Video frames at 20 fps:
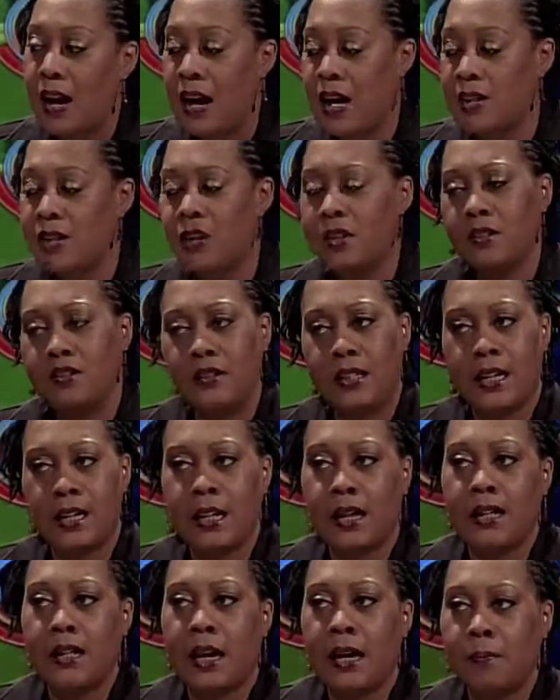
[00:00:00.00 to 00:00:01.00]
And all of that
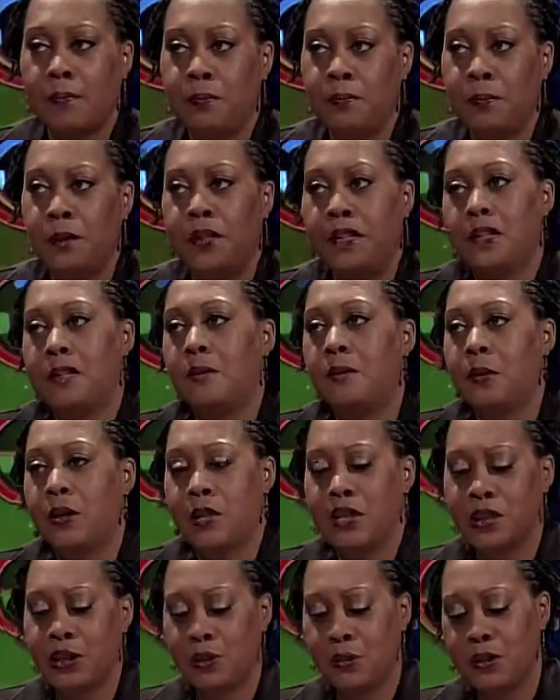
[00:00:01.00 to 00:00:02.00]
I put in the
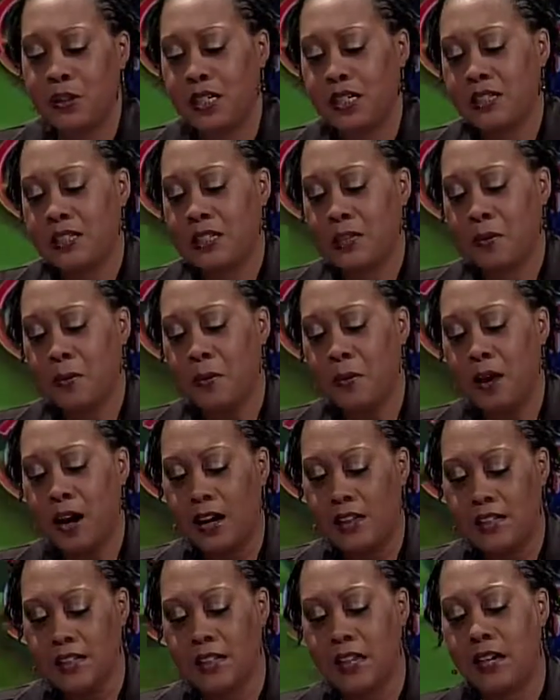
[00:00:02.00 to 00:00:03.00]
book. So it's a
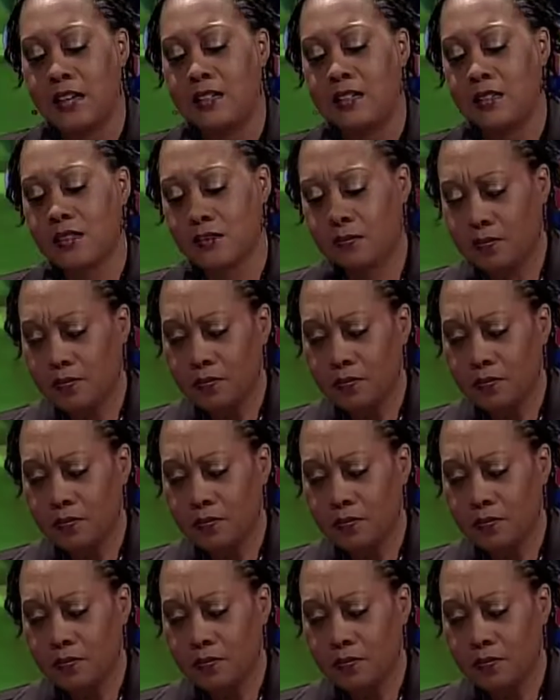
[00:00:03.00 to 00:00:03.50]
process